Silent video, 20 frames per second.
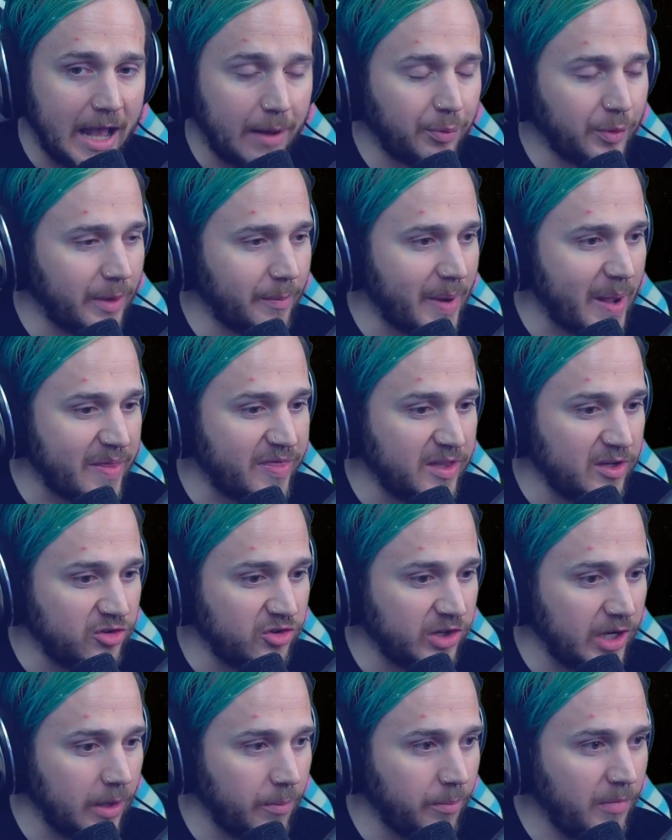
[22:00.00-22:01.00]
I'm at the
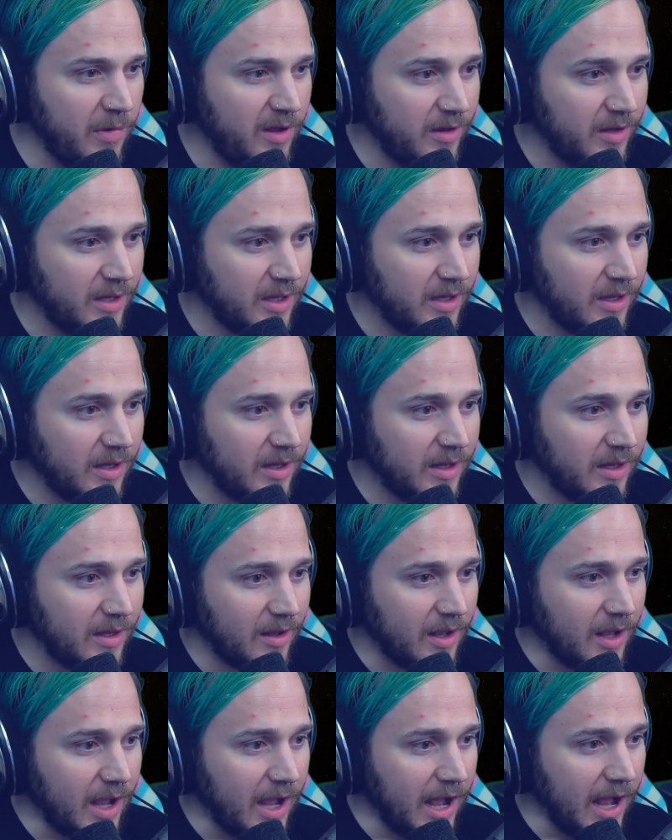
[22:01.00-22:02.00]
gym.
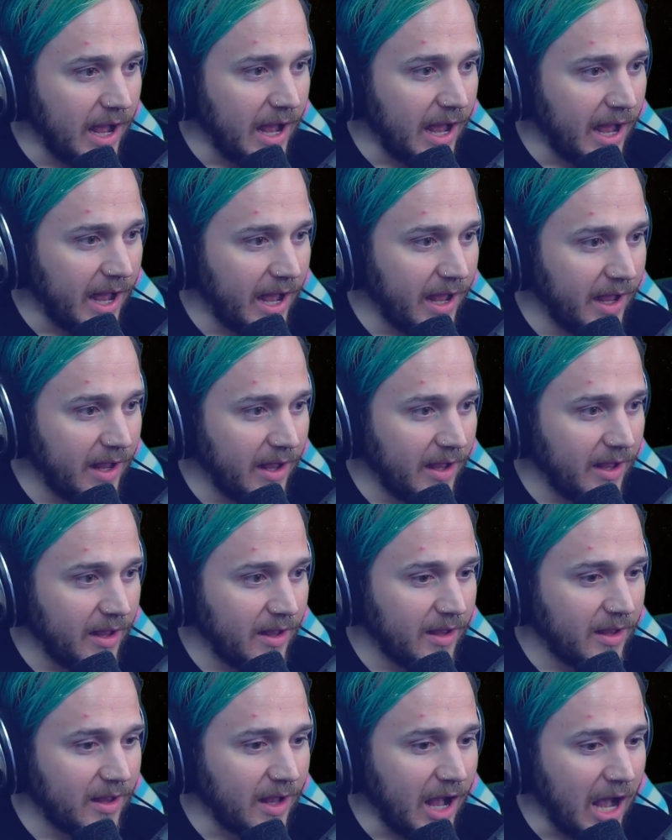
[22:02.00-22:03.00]
I
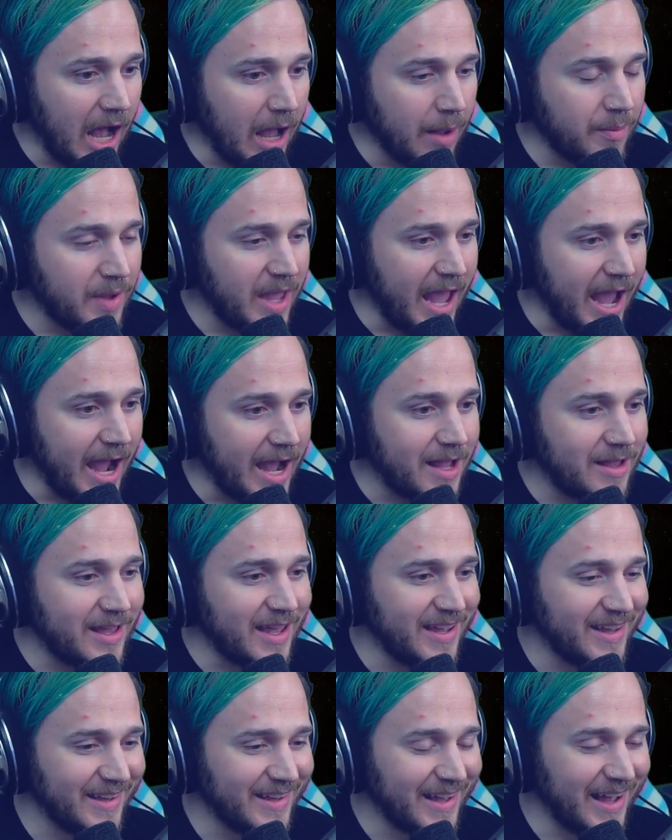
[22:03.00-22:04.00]

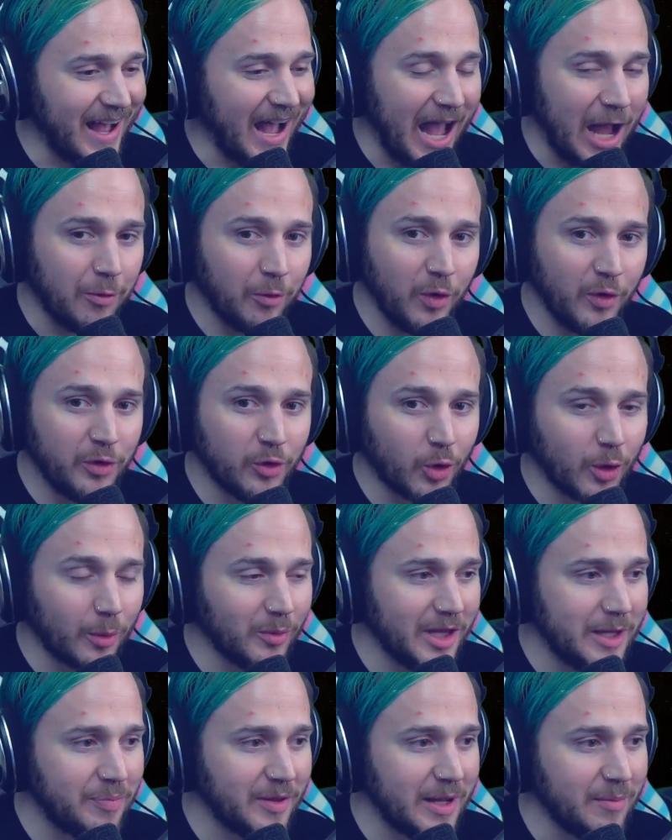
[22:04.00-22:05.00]
will
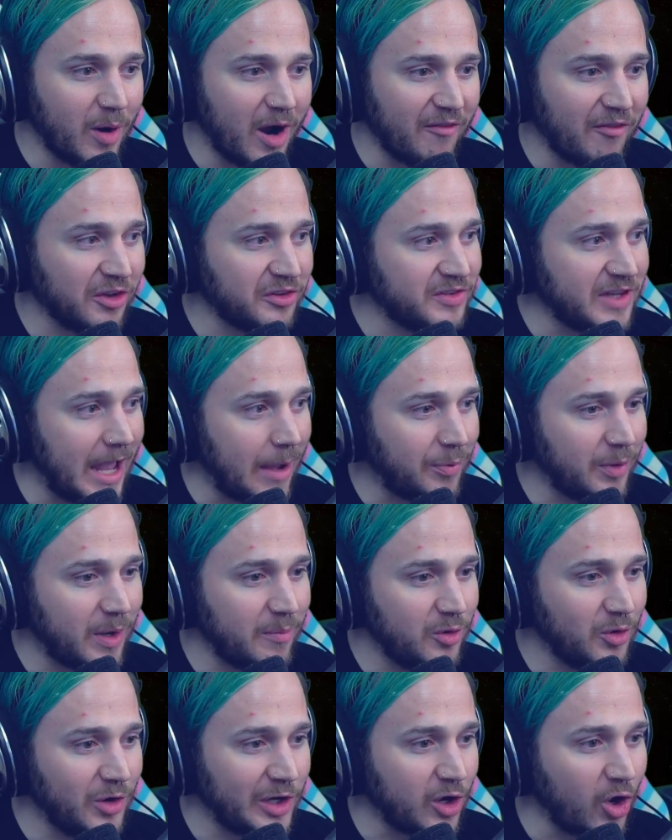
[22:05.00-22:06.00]
normally play Marvel Snap when I'm
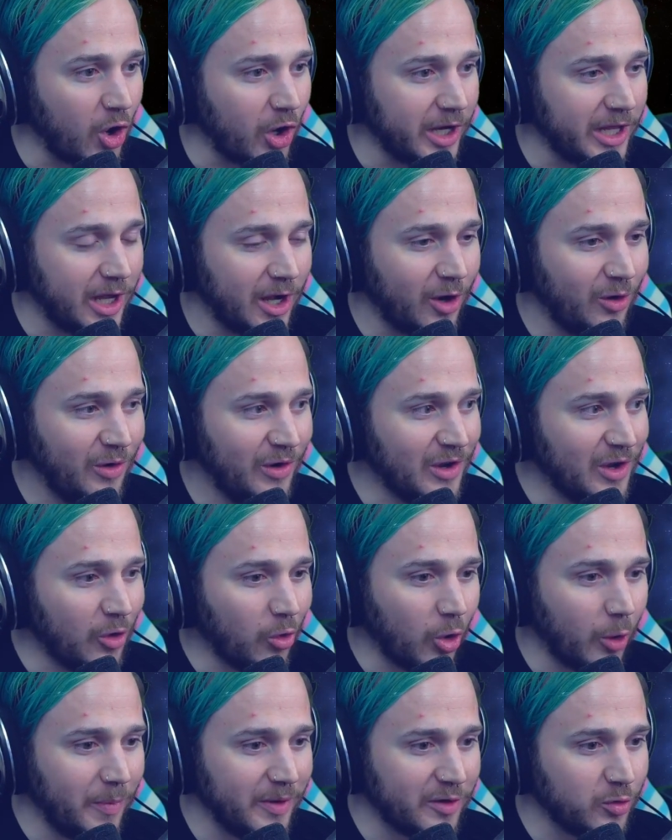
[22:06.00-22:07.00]
doing cardio
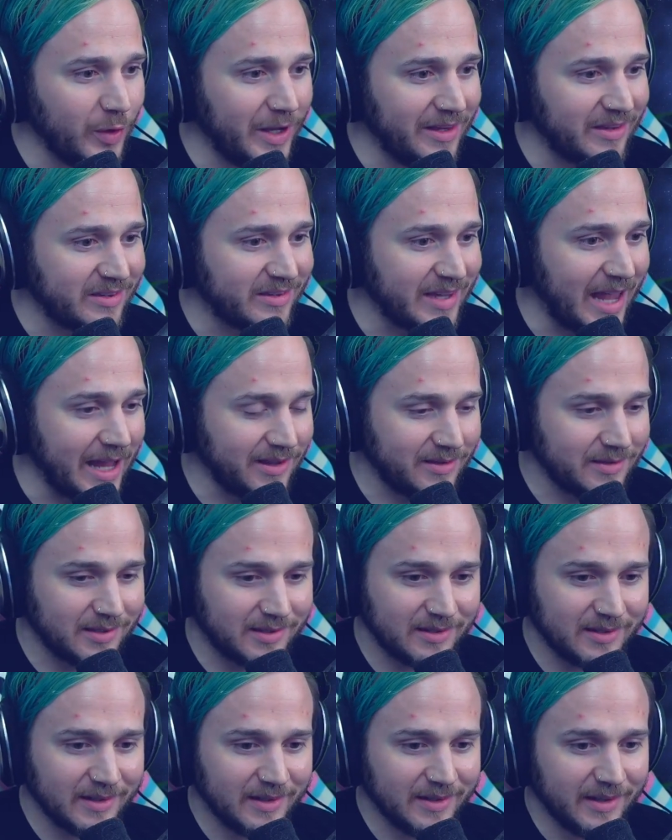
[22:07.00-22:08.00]
or between
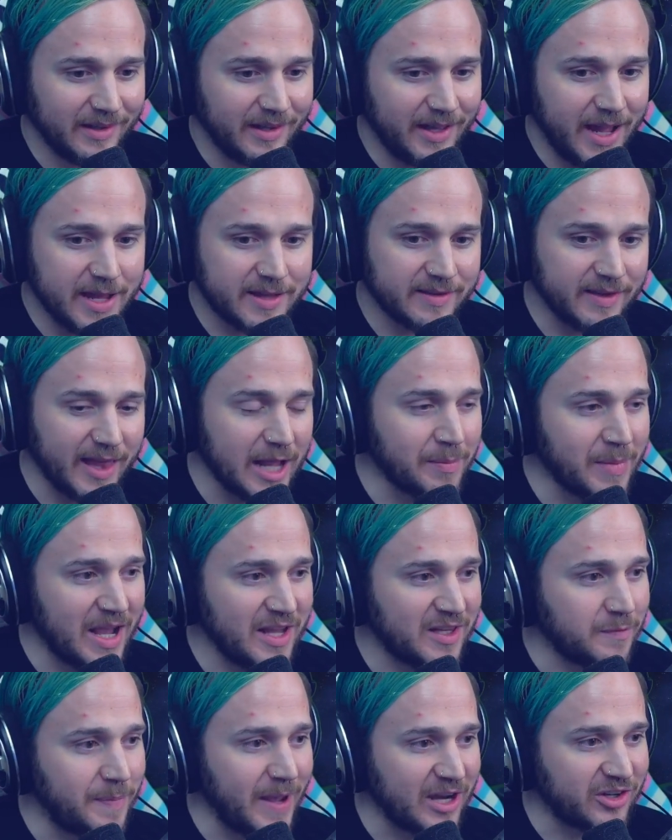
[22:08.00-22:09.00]
sets. It's like my
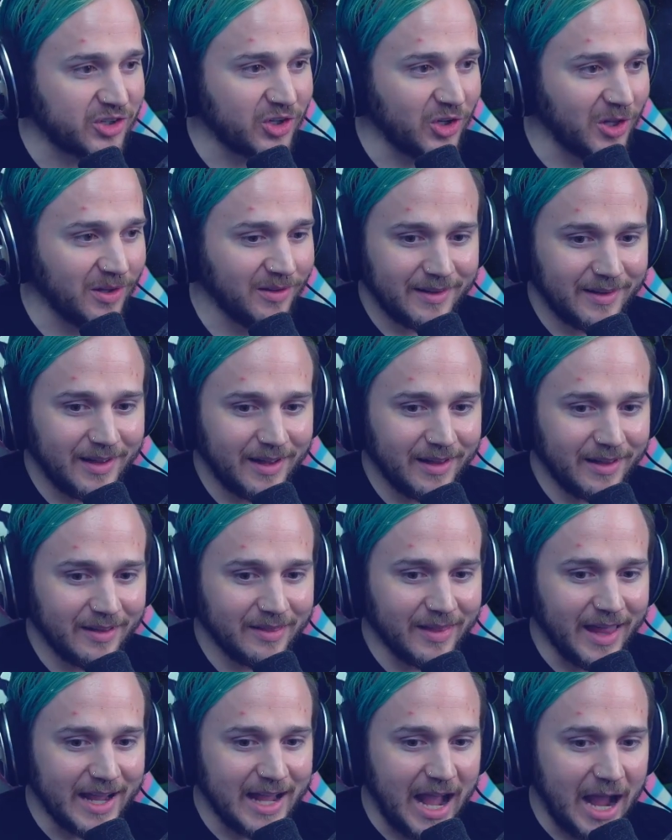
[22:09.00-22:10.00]
special,
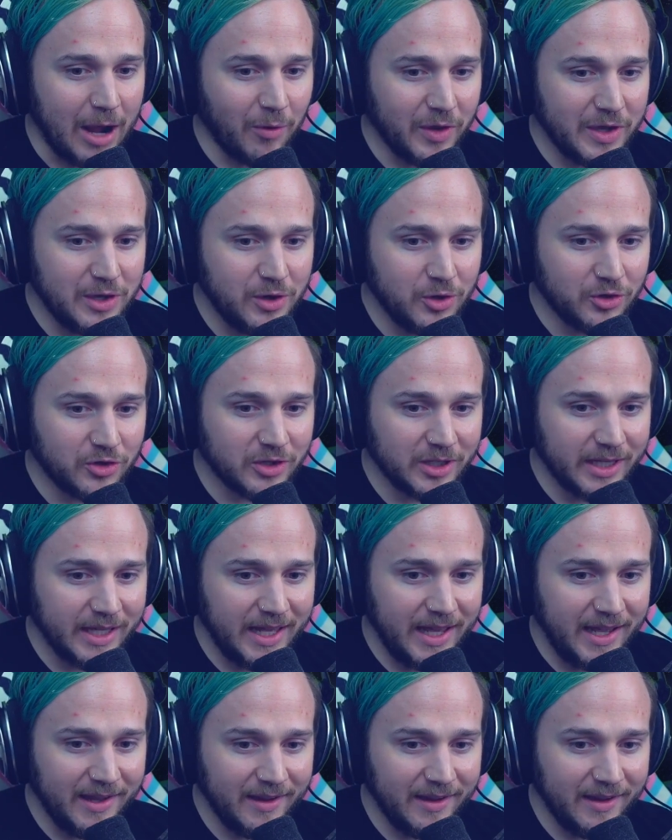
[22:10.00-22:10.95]
like I will usually,